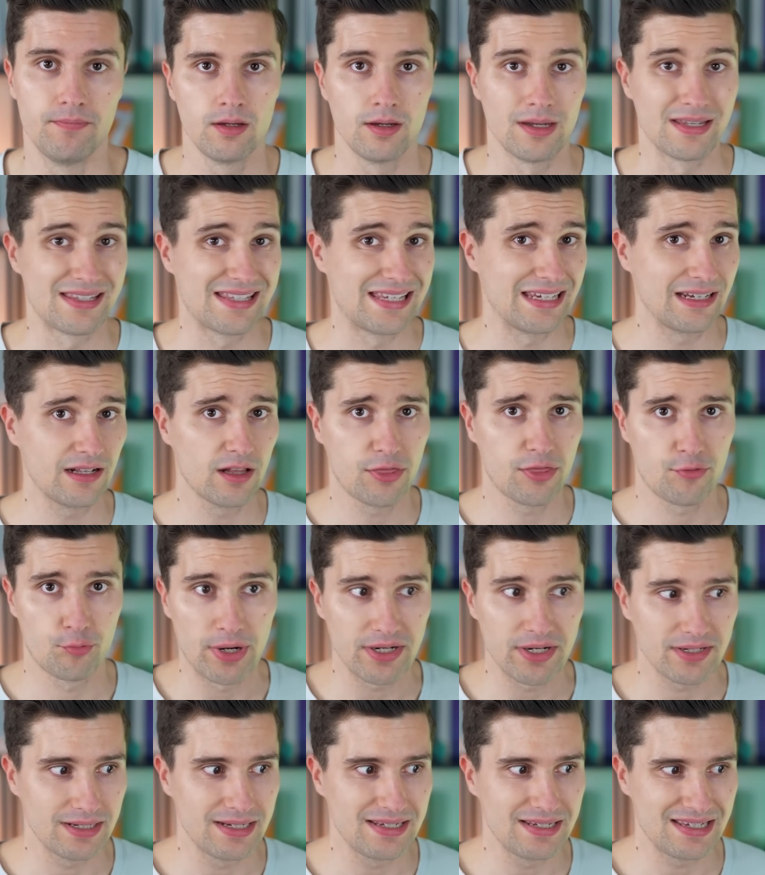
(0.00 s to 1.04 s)
A single
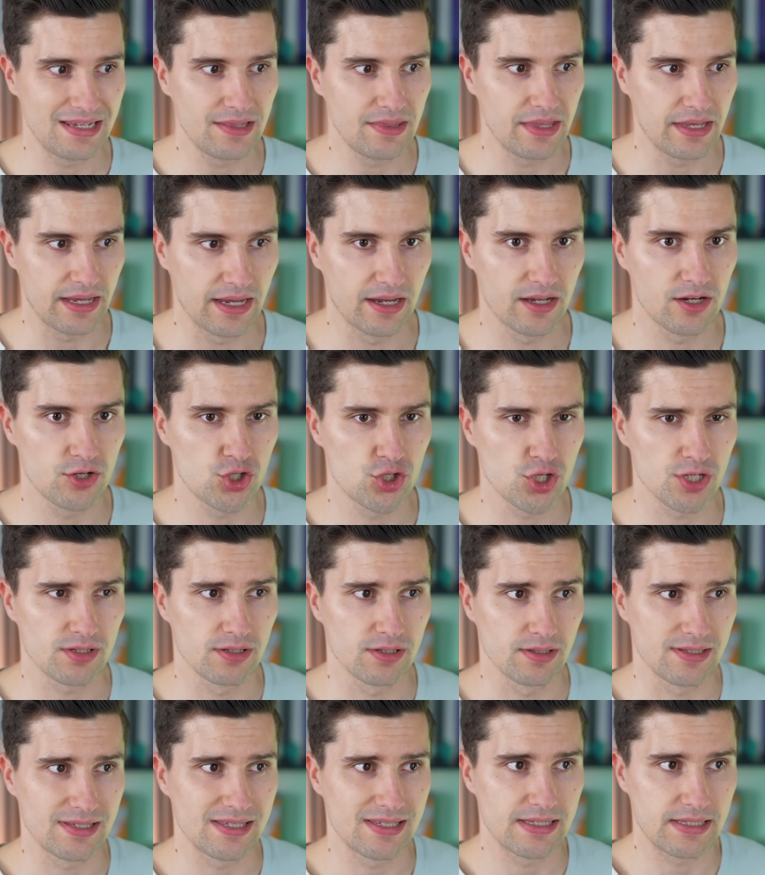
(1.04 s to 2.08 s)
thread is in the end just
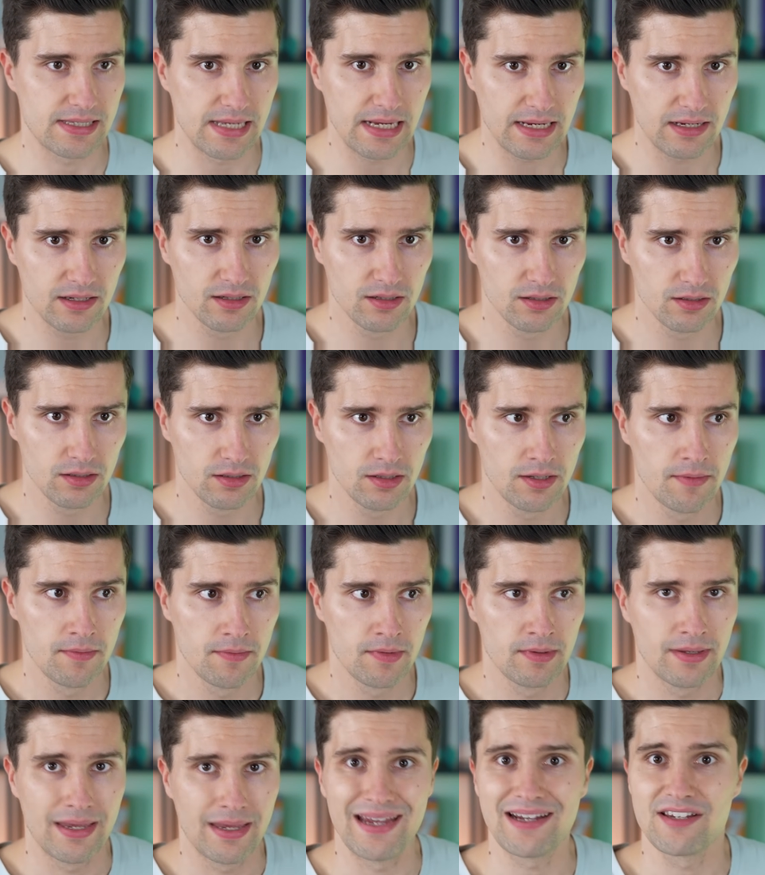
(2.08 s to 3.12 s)
a single
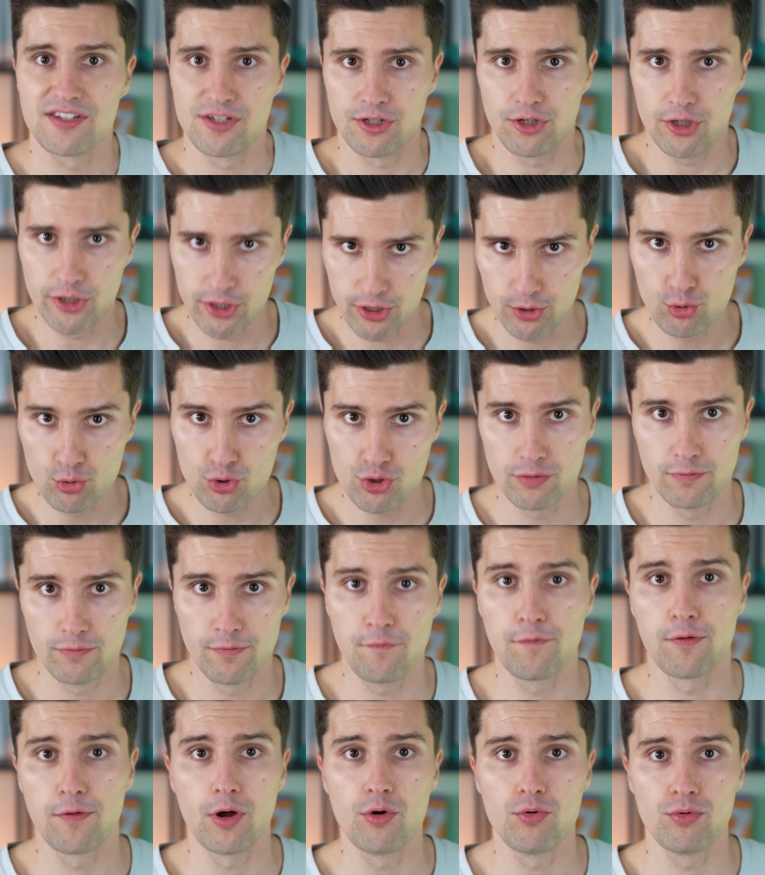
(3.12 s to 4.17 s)
execution
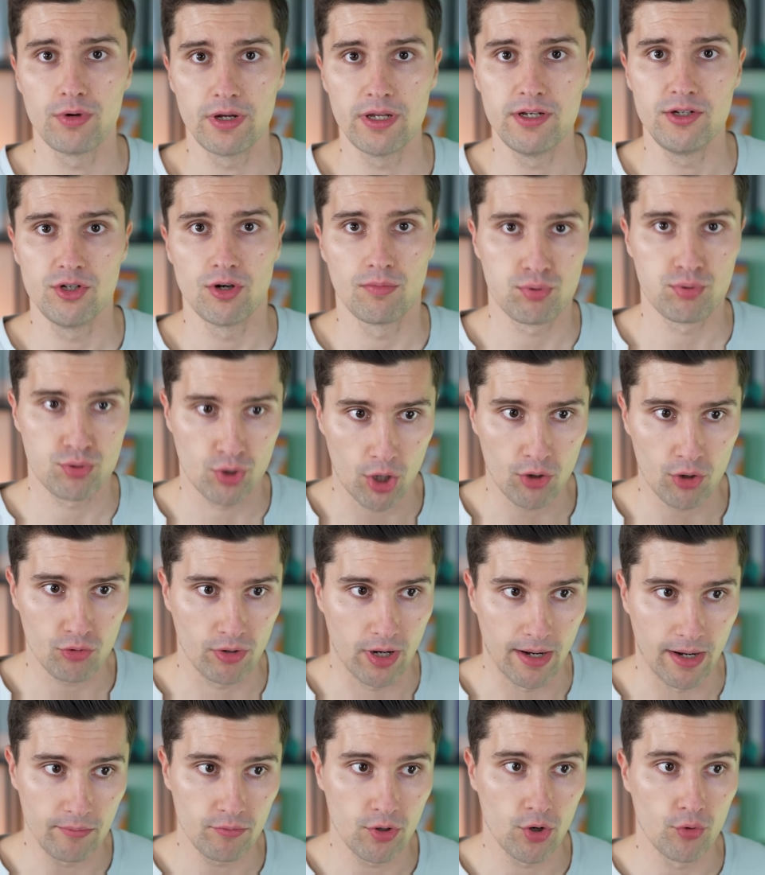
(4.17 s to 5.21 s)
flow in your
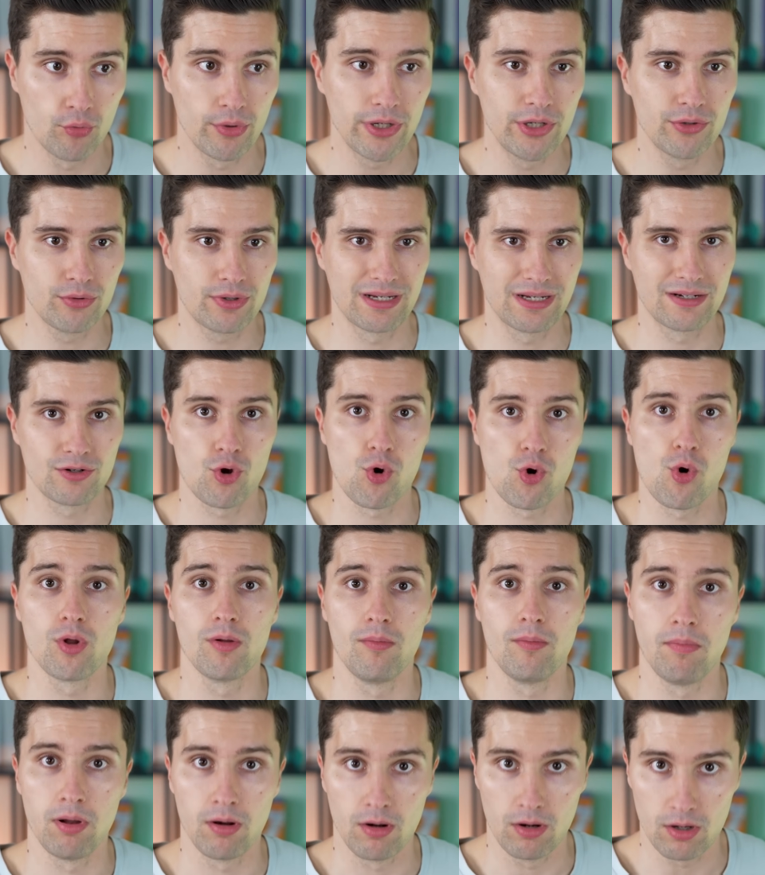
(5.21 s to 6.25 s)
program where you can call
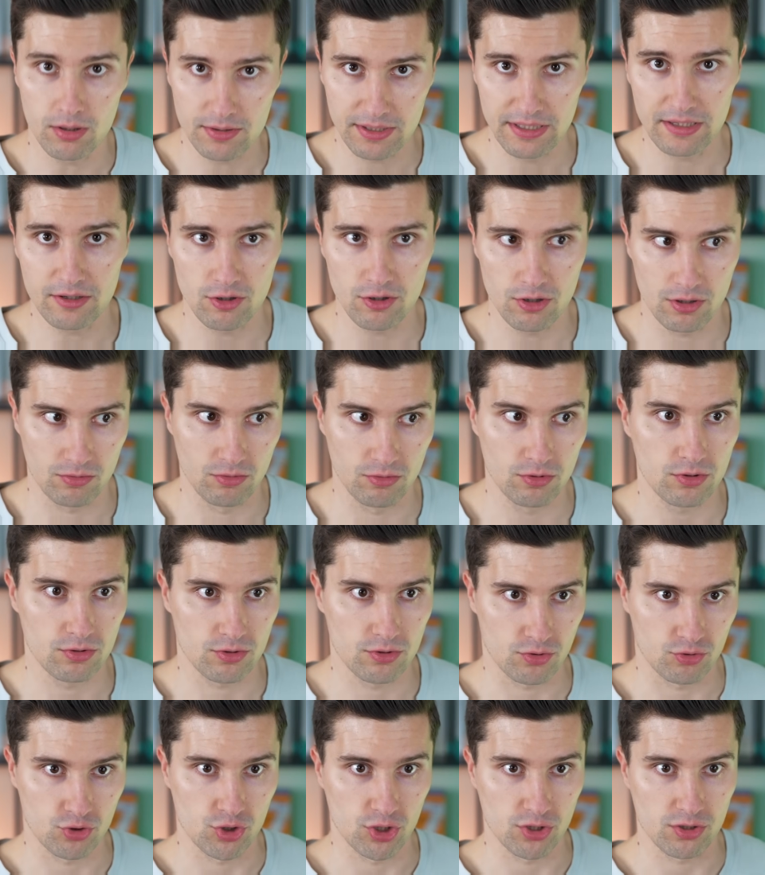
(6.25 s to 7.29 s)
blocking code,
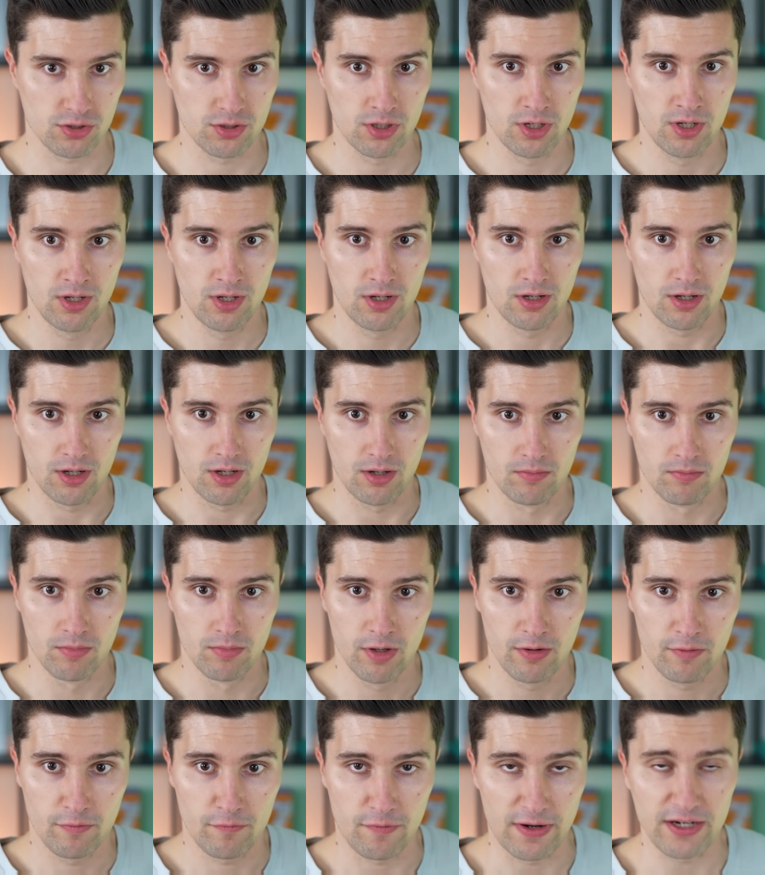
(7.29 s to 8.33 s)
so just
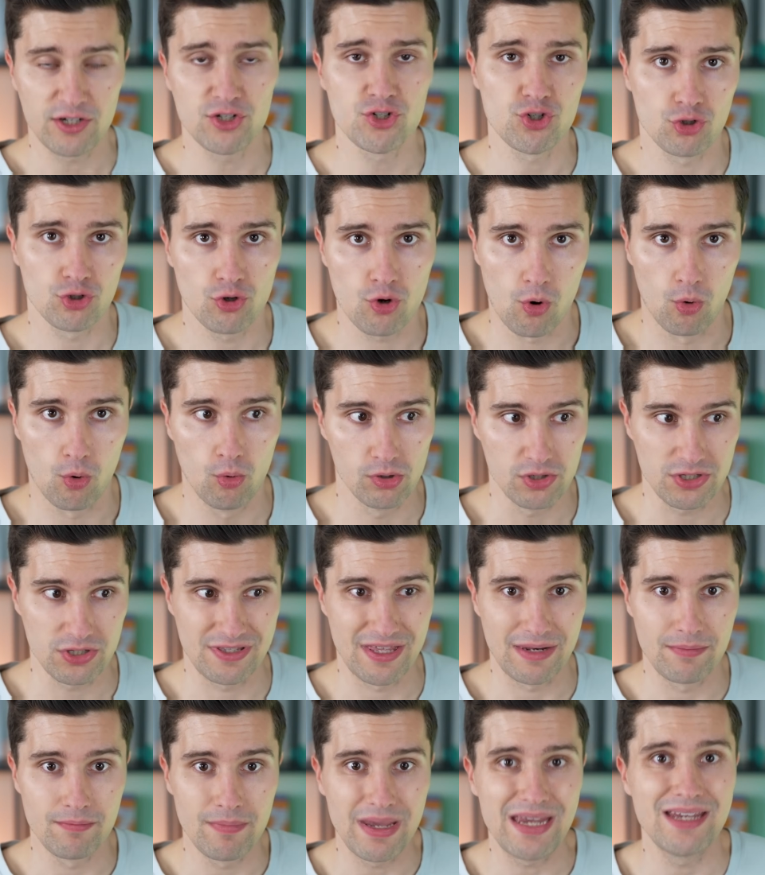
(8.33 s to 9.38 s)
function calls
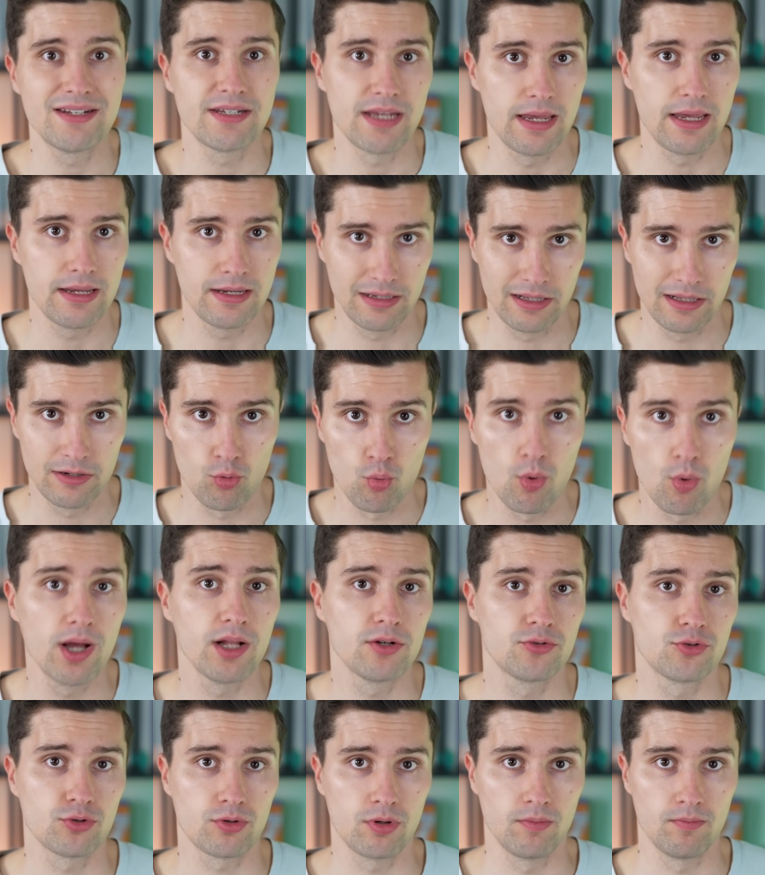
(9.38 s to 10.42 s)
that may take a little
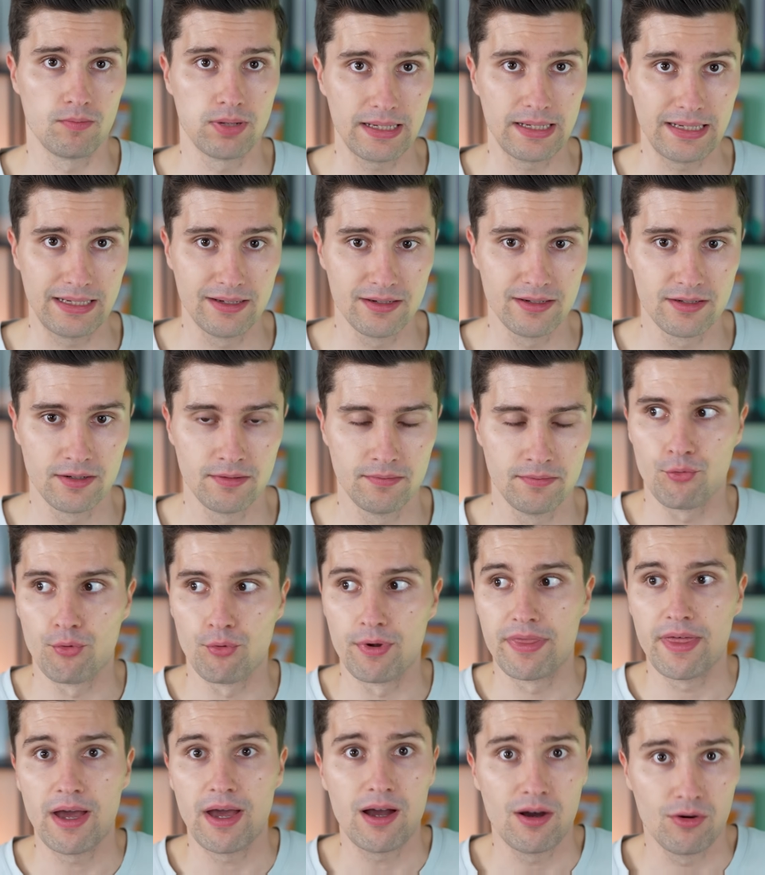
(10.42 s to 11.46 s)
while to complete,
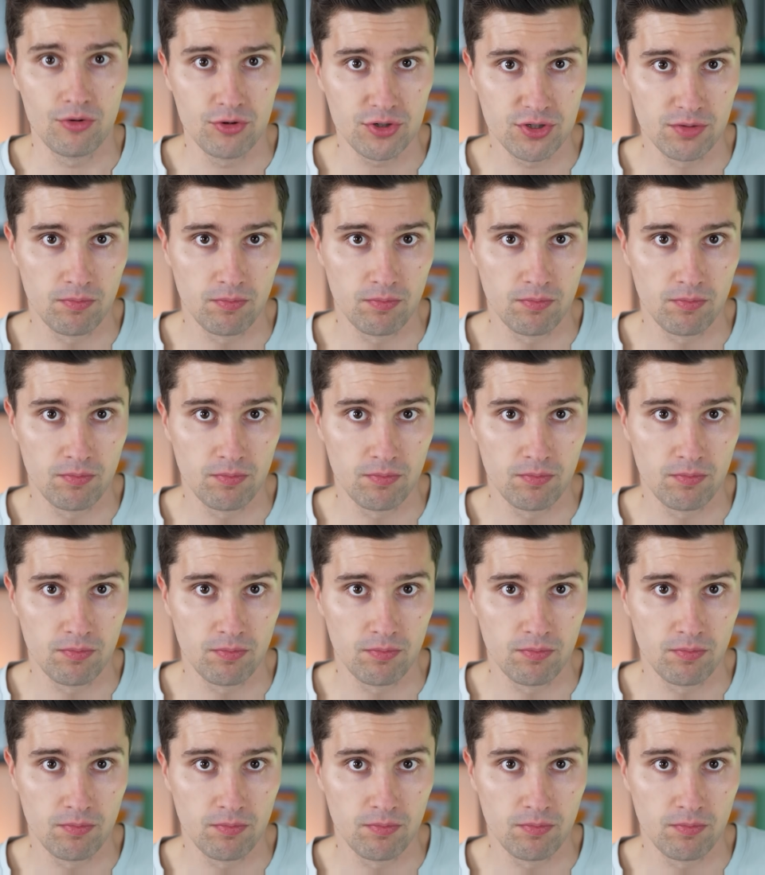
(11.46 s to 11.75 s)
without